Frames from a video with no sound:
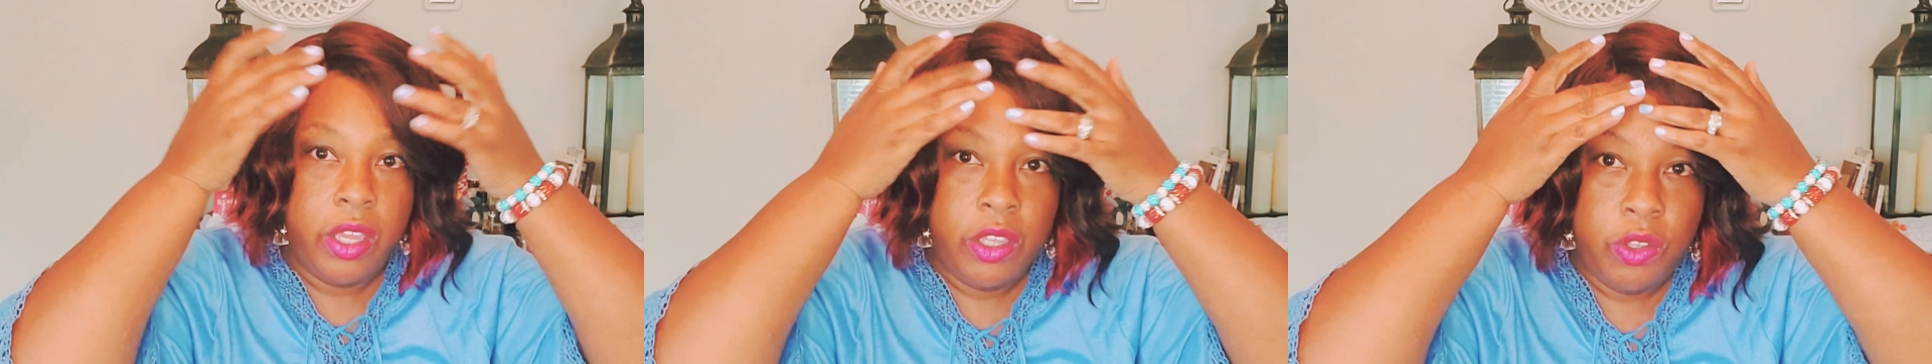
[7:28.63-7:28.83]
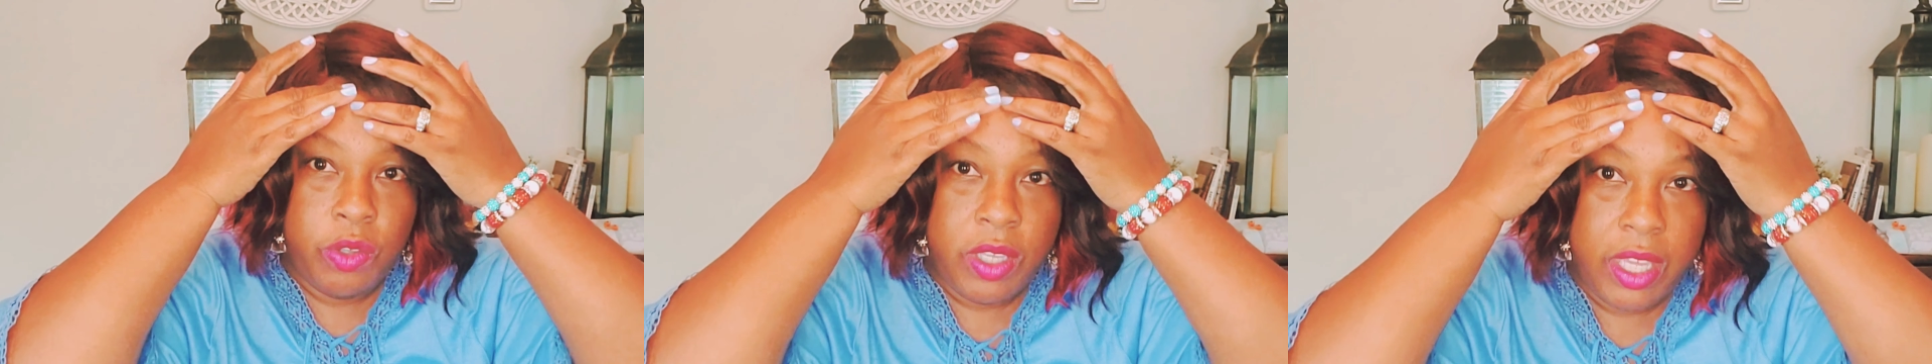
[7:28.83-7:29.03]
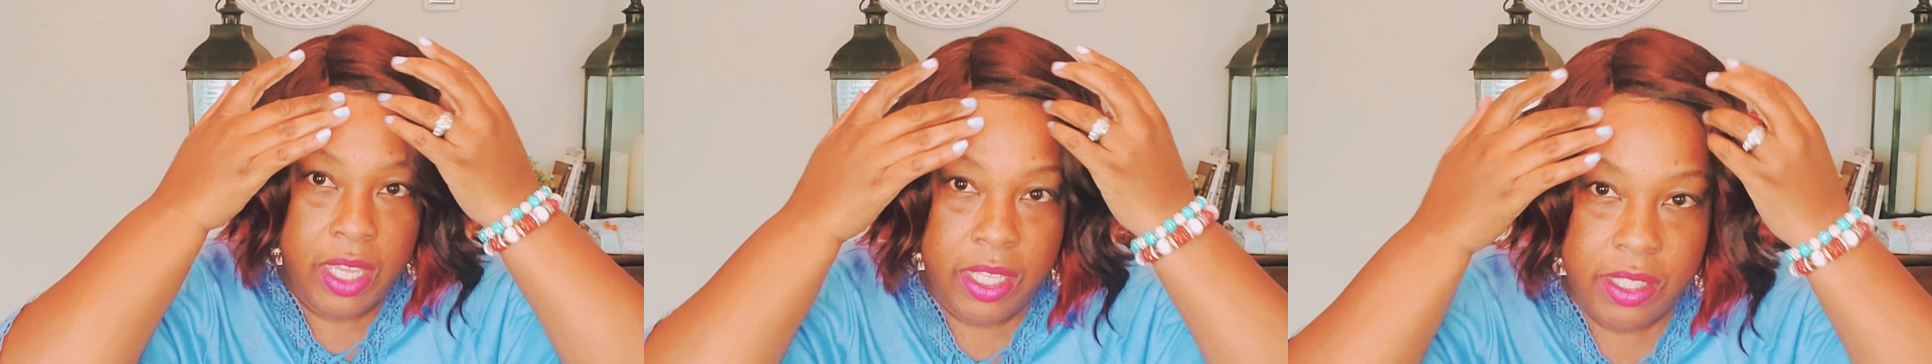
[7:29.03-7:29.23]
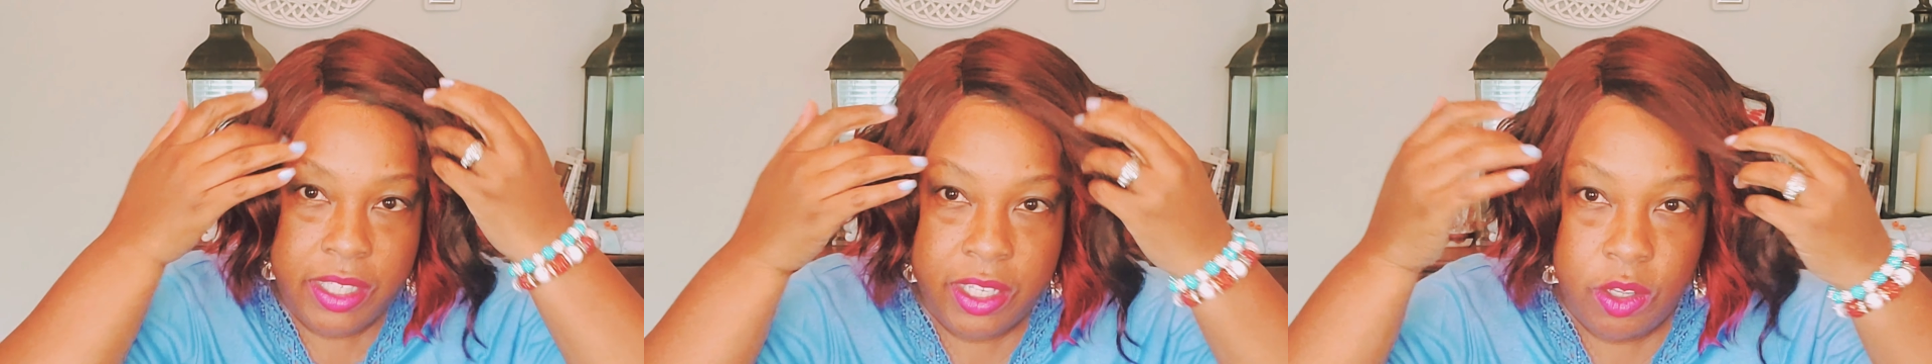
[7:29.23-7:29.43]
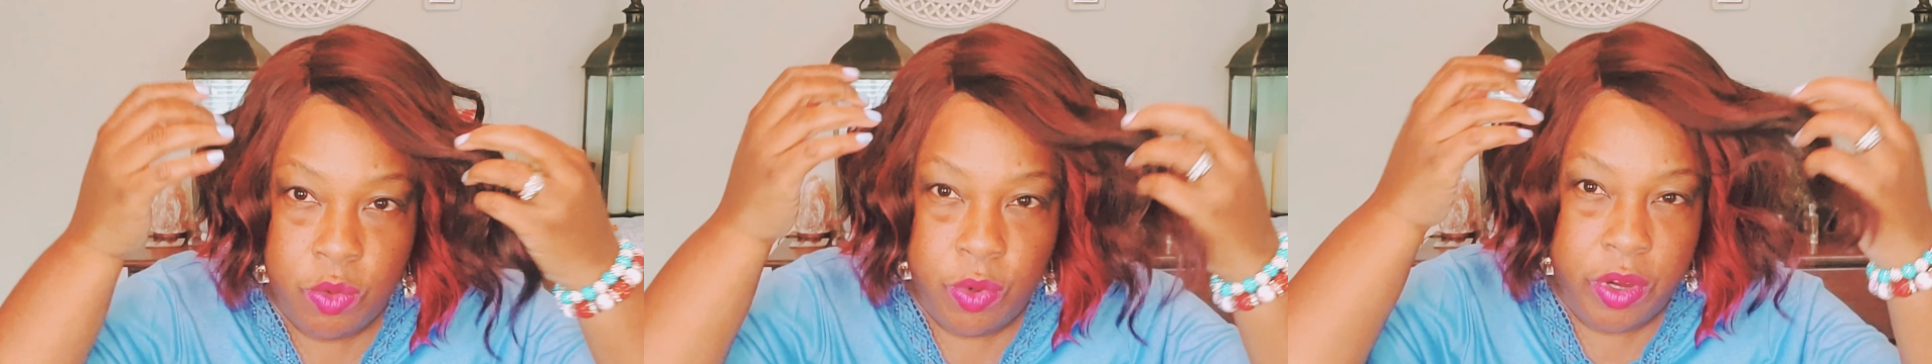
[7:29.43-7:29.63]
You can't
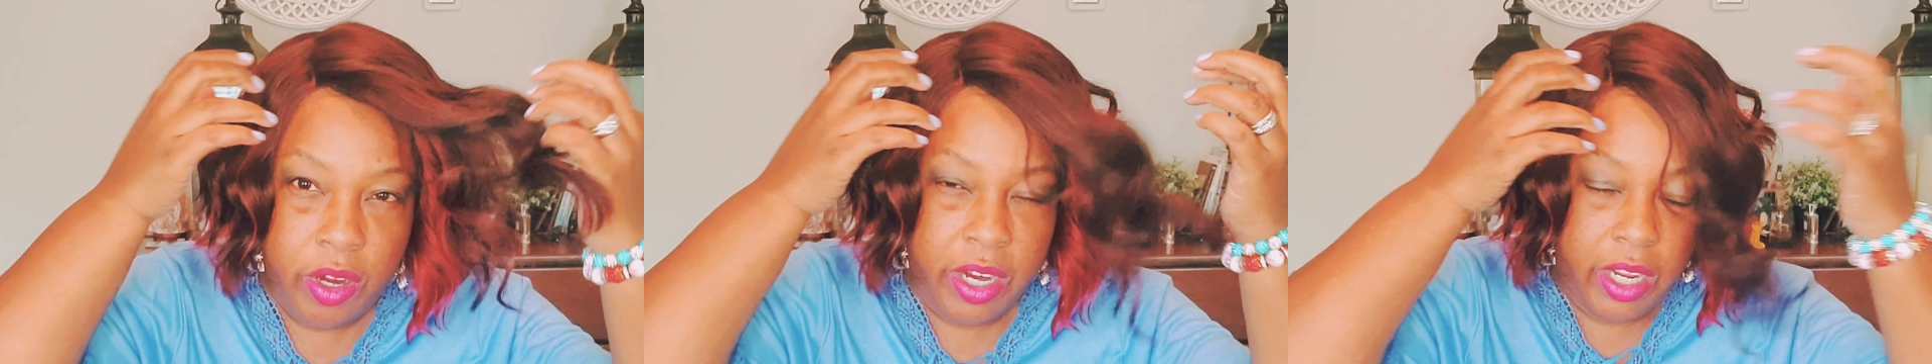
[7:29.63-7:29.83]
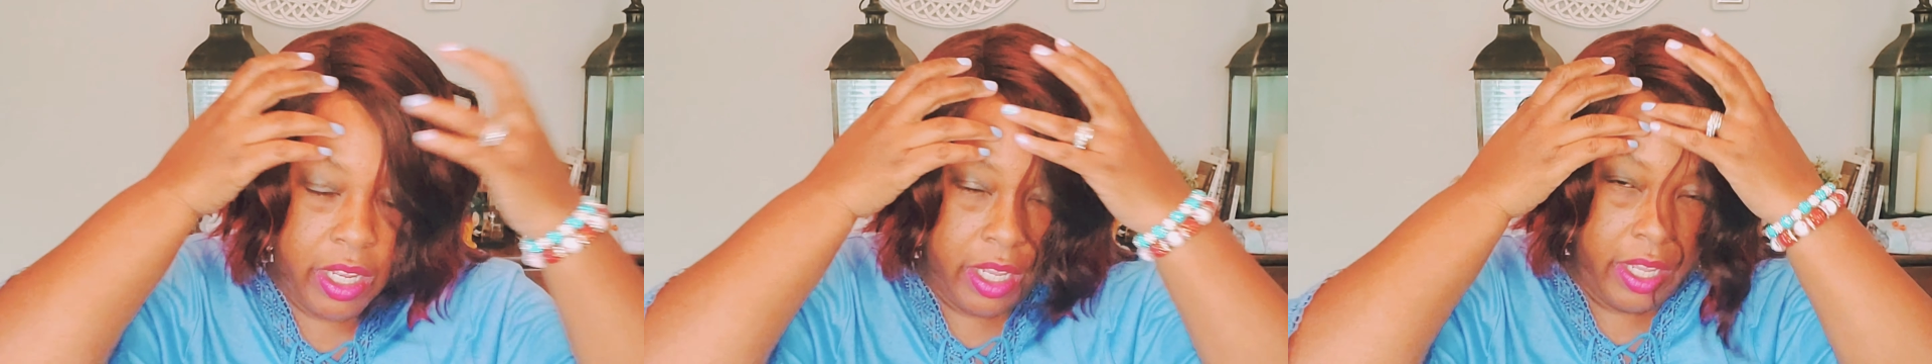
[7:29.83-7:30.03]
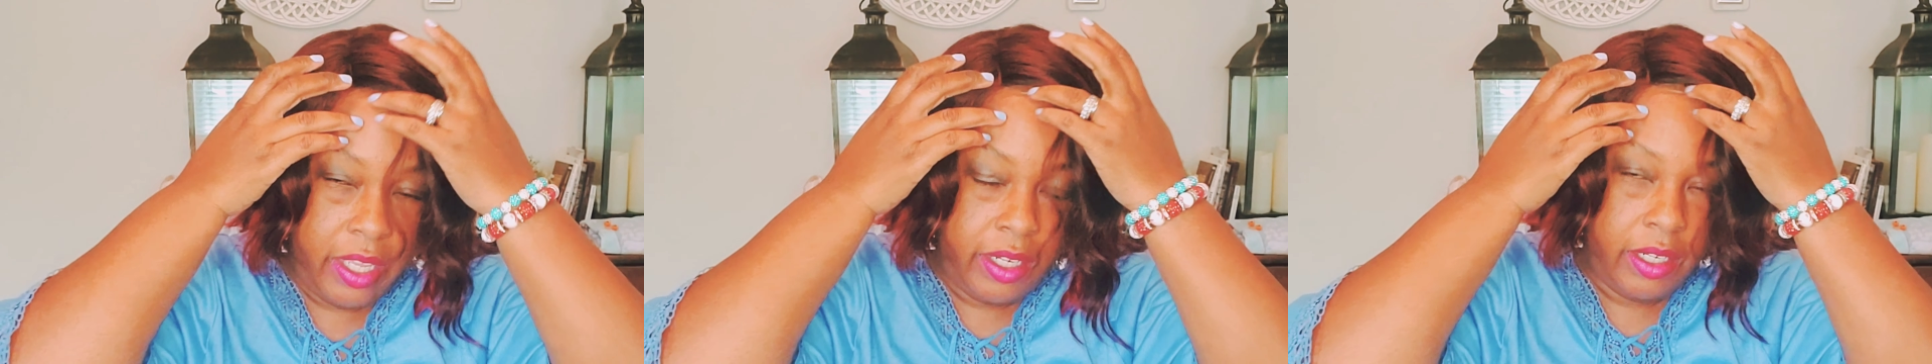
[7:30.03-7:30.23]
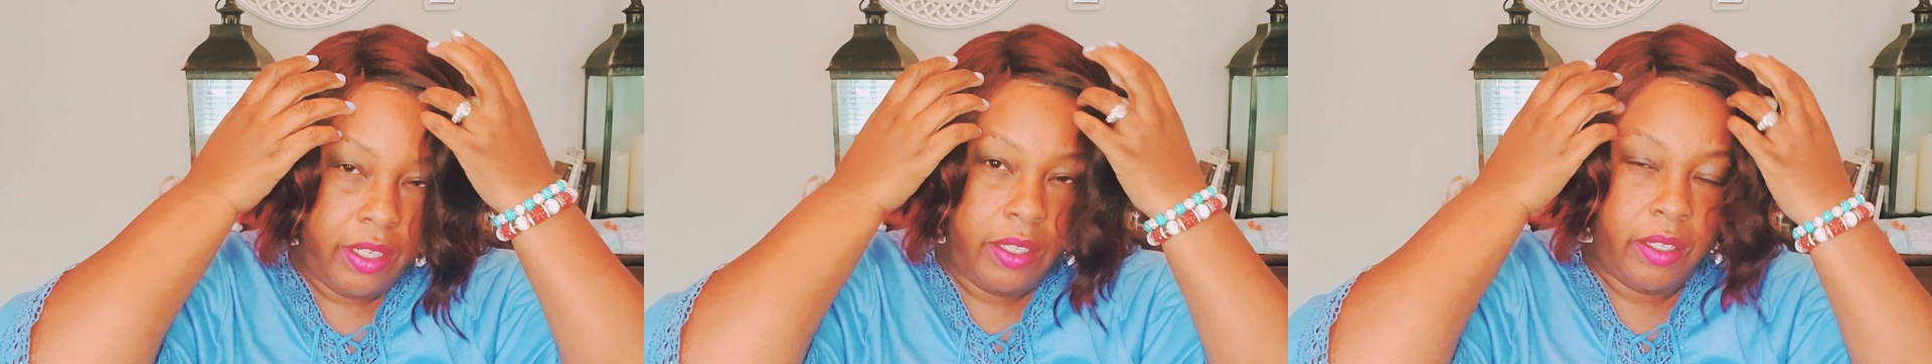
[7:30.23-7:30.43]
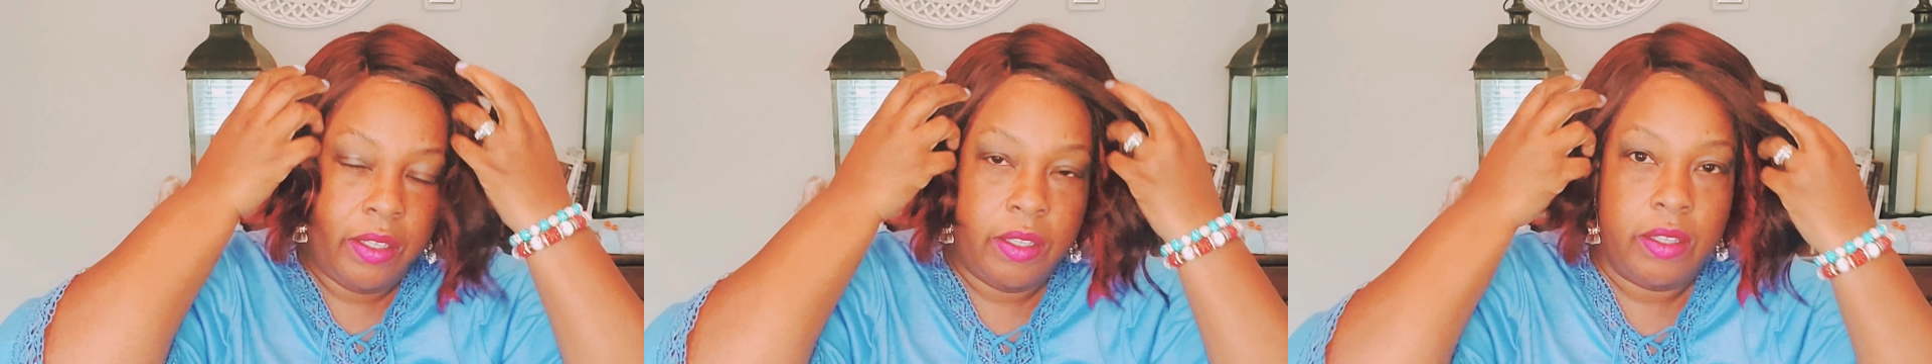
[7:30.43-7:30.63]
tell where I cut
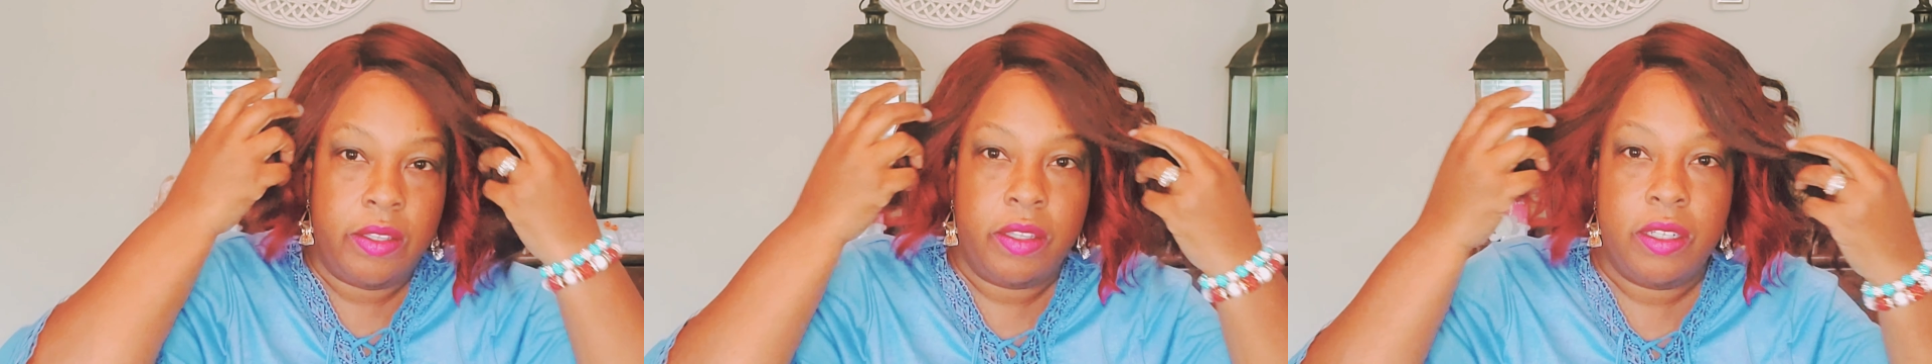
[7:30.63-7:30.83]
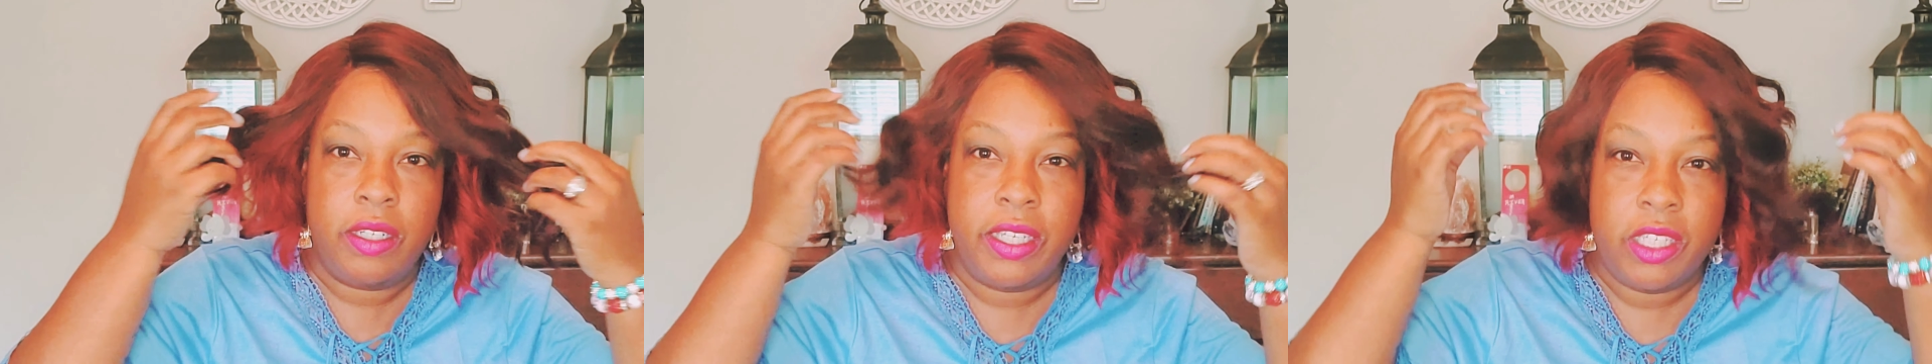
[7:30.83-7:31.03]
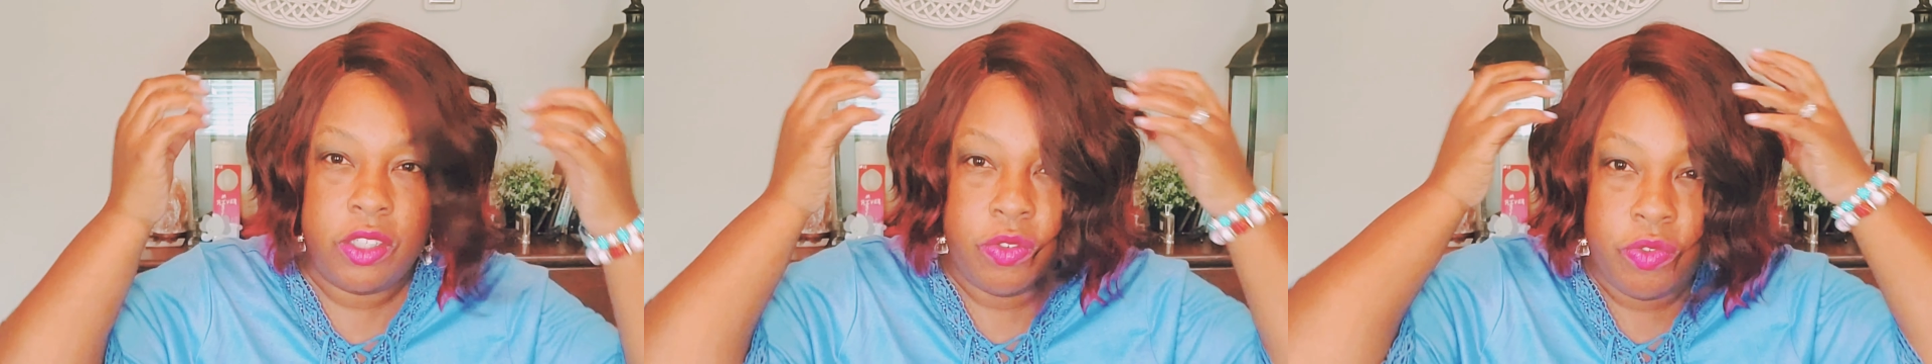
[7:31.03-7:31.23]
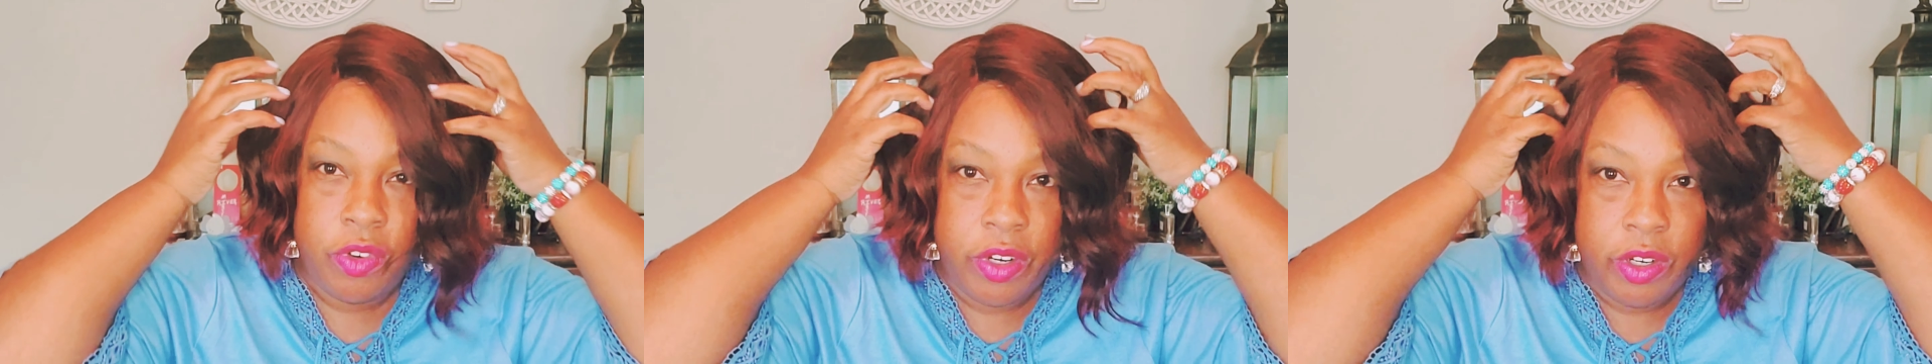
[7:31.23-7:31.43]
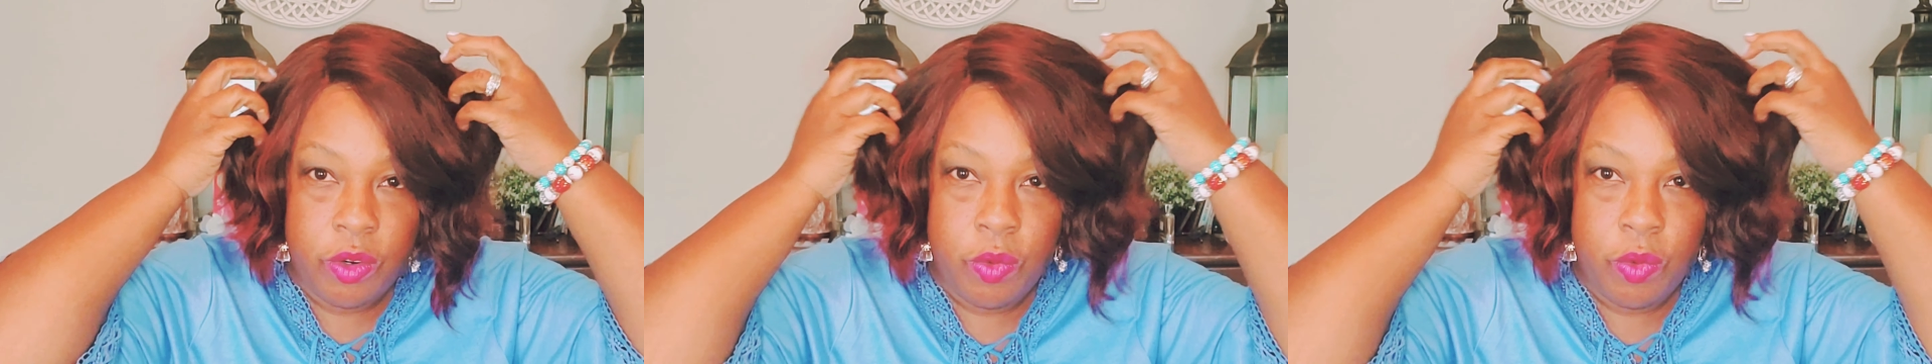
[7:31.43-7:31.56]
the lace front